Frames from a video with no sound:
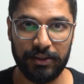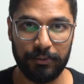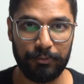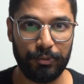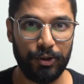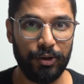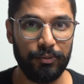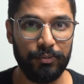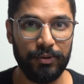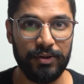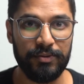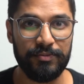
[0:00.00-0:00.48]
the
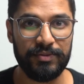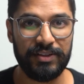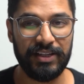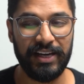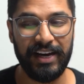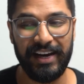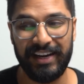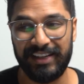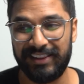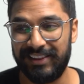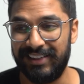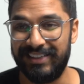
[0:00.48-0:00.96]
problems
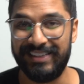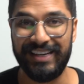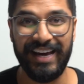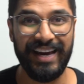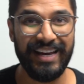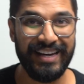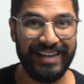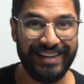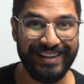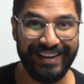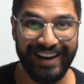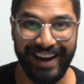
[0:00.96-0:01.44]
like the
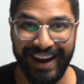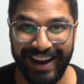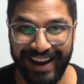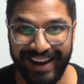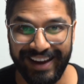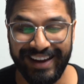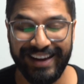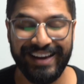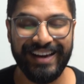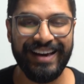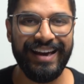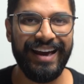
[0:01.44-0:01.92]

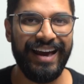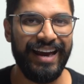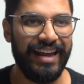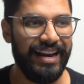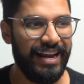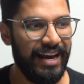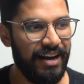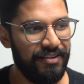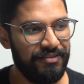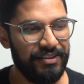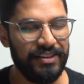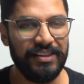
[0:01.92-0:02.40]
day-to-day and
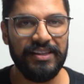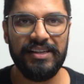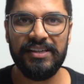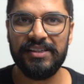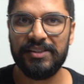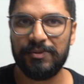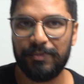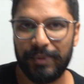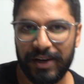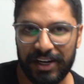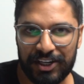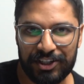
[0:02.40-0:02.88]
having the
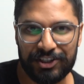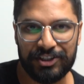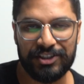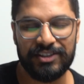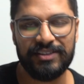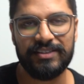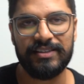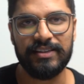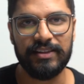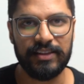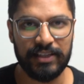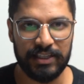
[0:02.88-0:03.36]

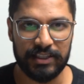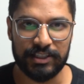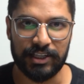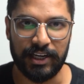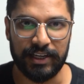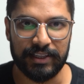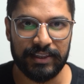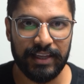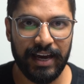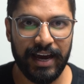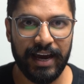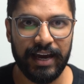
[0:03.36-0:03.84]
inspections and things
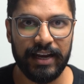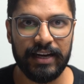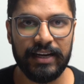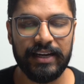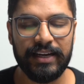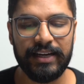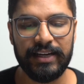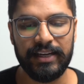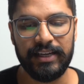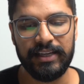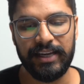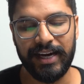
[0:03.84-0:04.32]
like that.
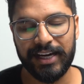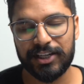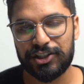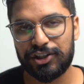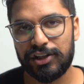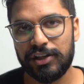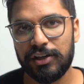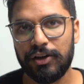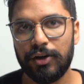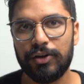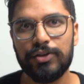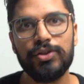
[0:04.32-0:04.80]
It
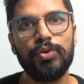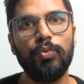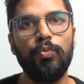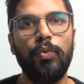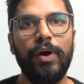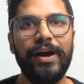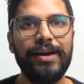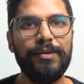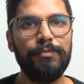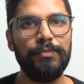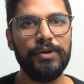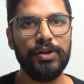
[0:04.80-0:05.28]
actually goes
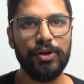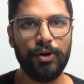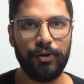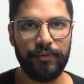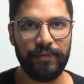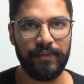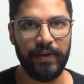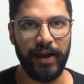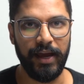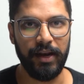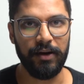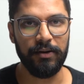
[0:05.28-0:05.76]
way
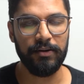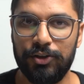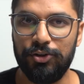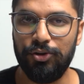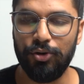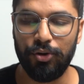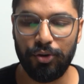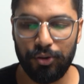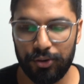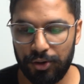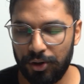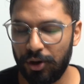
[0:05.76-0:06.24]
beyond that.
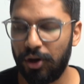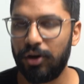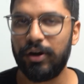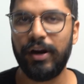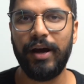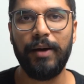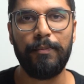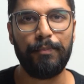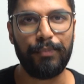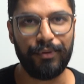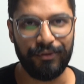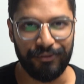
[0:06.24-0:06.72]
You're not
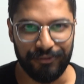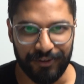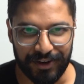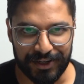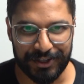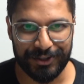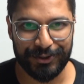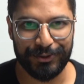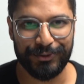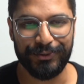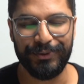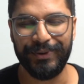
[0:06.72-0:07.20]
a
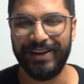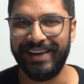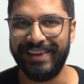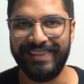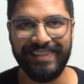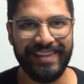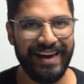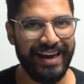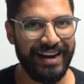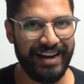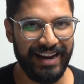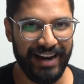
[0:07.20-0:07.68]
professional
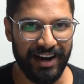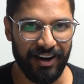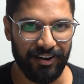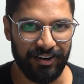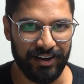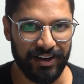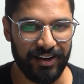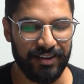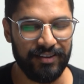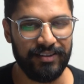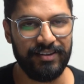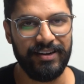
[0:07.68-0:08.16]
in that
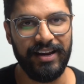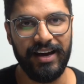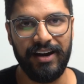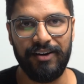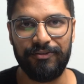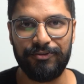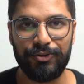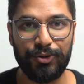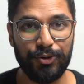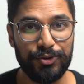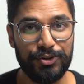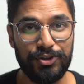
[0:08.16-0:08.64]
area. Now,
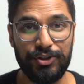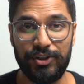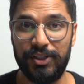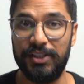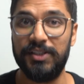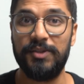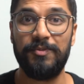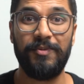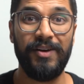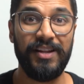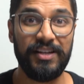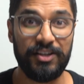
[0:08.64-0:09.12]
of course, you can
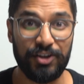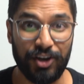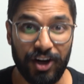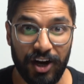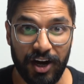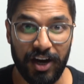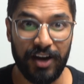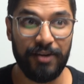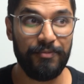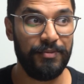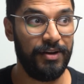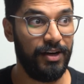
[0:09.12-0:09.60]
spend
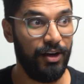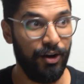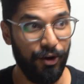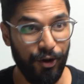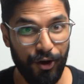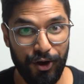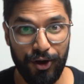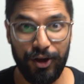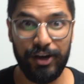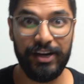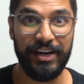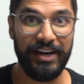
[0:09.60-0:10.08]
time and
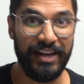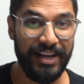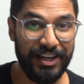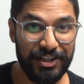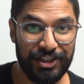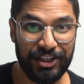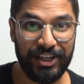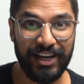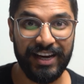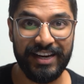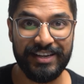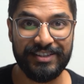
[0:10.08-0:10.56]
learn and
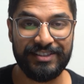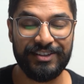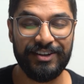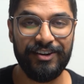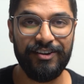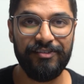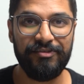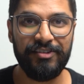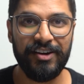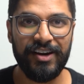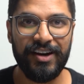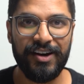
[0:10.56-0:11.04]
educate
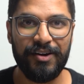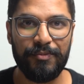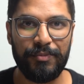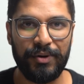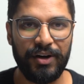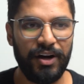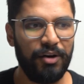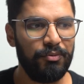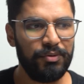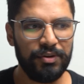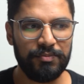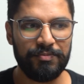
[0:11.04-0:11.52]
yourself,
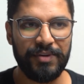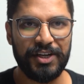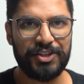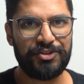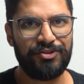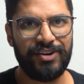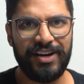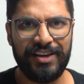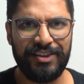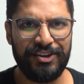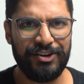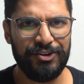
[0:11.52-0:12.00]
but I would much
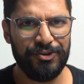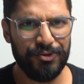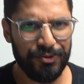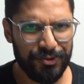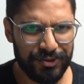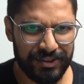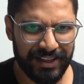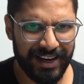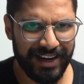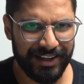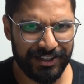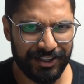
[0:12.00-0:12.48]
rather
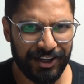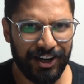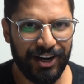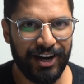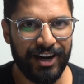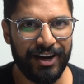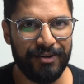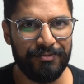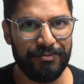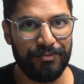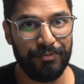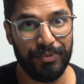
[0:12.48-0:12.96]
use that
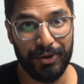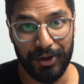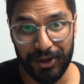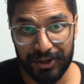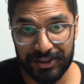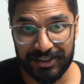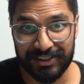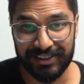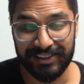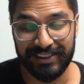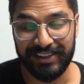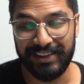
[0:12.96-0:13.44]
time
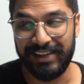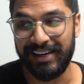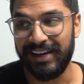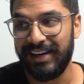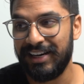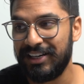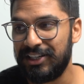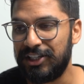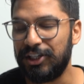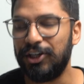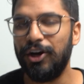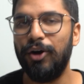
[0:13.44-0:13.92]
personally
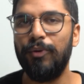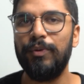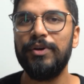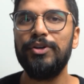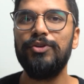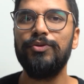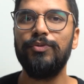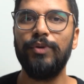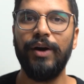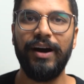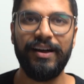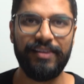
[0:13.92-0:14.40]
to go and
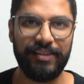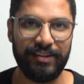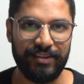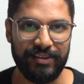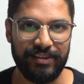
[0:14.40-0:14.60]
do other